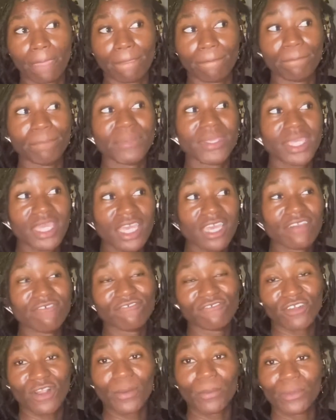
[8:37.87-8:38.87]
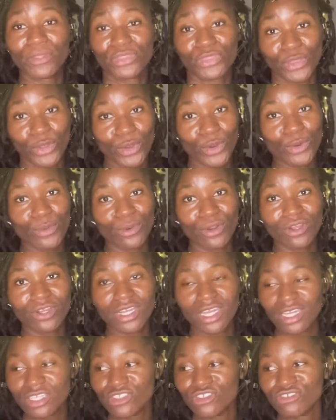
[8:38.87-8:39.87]
being from a third world
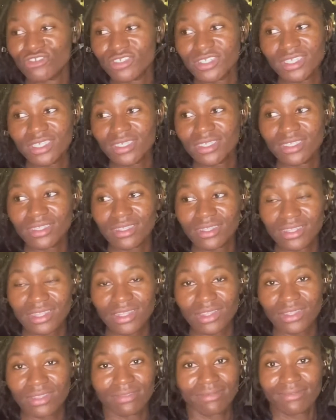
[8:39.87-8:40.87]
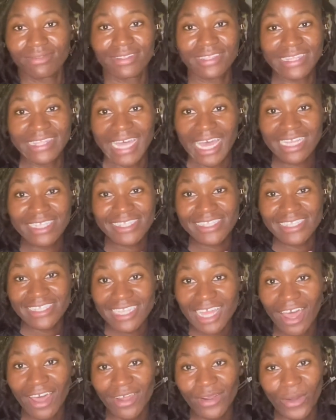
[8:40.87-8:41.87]
country, that's
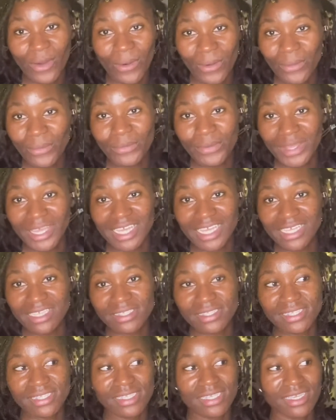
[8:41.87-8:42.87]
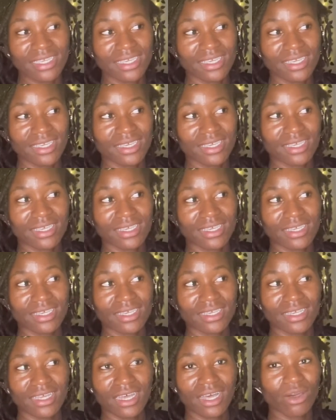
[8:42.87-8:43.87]
not always
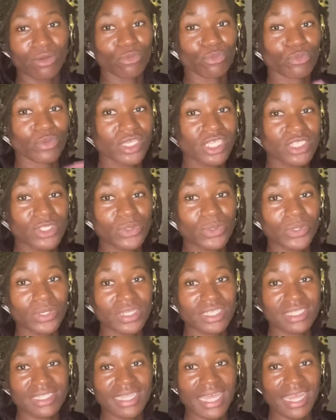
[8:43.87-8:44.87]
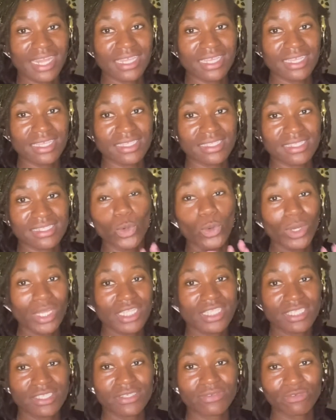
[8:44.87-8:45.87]
a resource that is
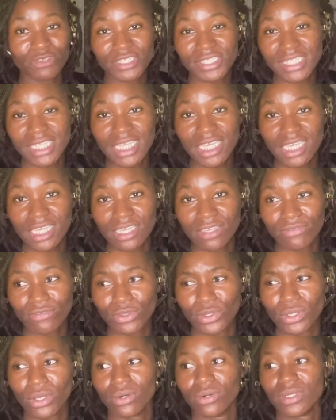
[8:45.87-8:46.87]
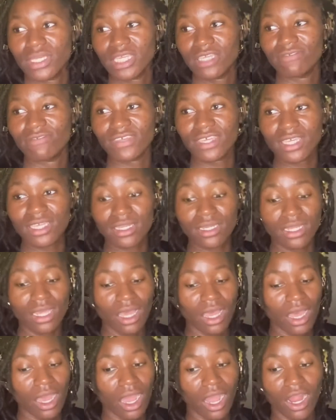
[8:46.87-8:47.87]
quick to receive. You know, even
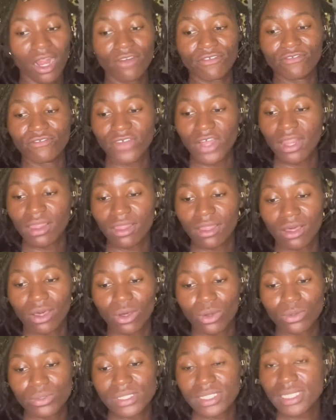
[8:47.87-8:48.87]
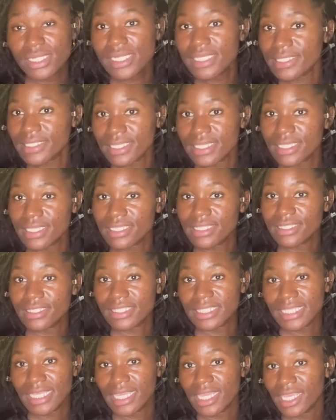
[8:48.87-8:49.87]
our fellow
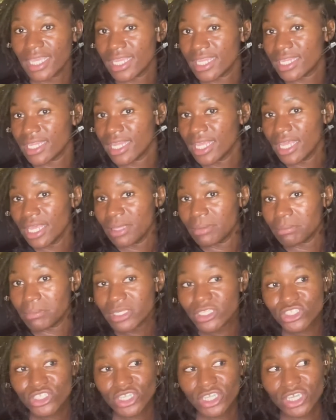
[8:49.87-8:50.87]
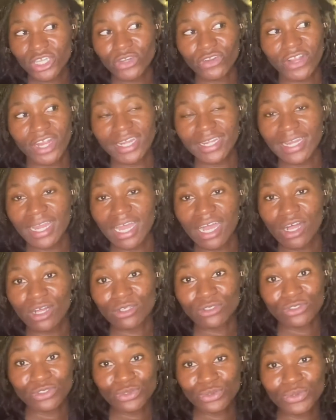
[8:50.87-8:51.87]
citizens in Michigan right now
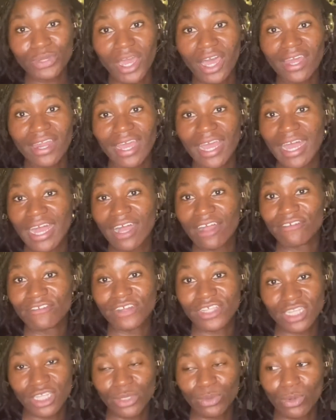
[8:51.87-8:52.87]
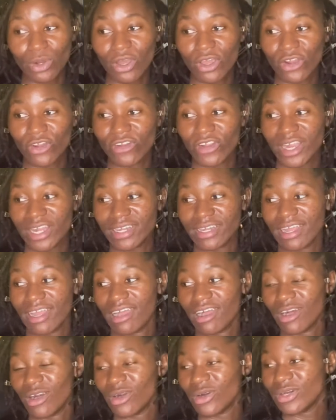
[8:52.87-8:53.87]
do not have clean water right
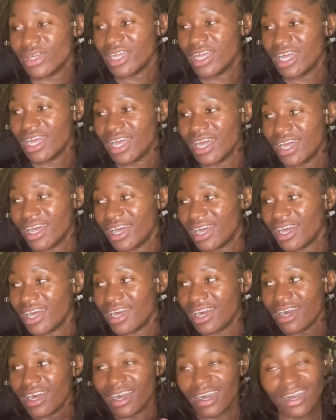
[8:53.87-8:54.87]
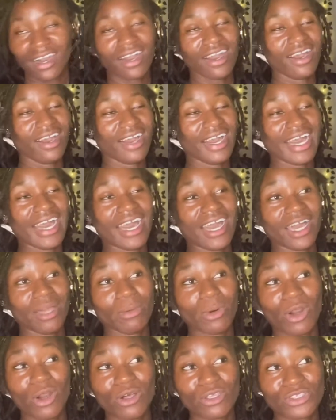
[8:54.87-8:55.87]
now. I'm
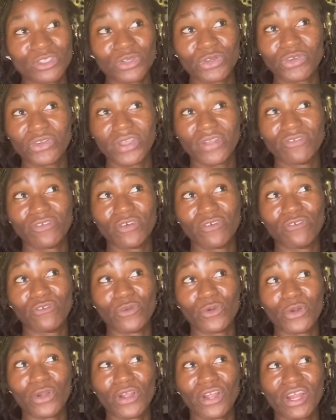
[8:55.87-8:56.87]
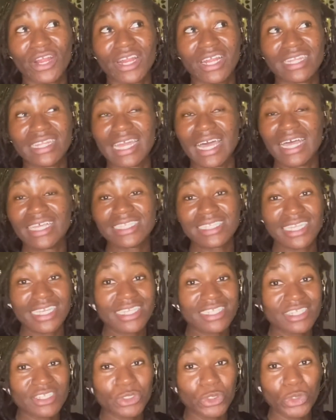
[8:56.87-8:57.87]
also grateful for last
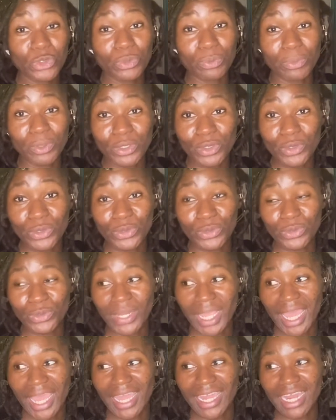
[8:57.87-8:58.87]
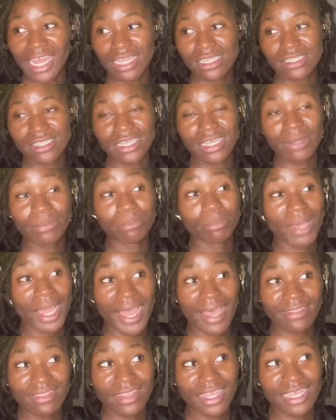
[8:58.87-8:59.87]
night's new moon, and I took a
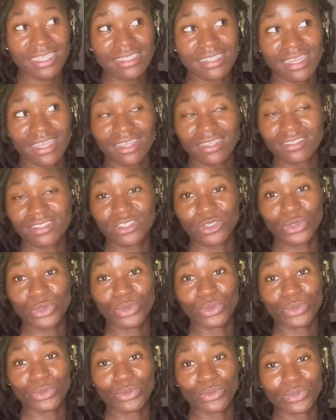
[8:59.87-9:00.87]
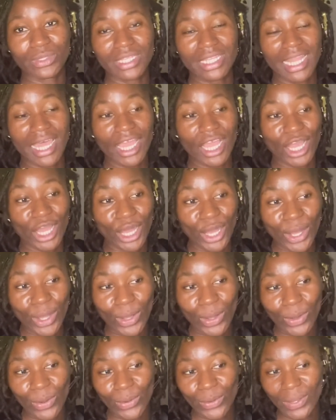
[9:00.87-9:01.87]
bath last night to let
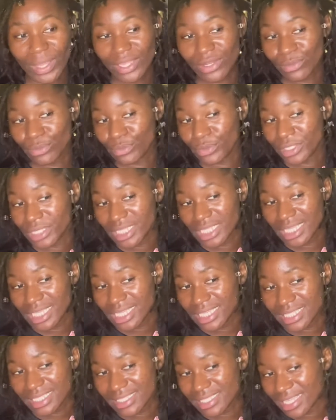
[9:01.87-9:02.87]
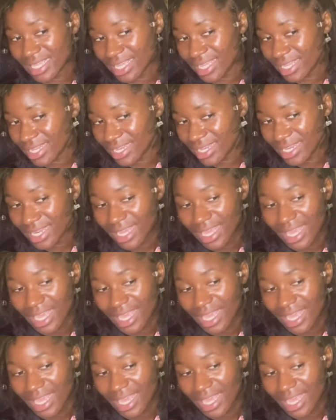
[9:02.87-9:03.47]
go and release, and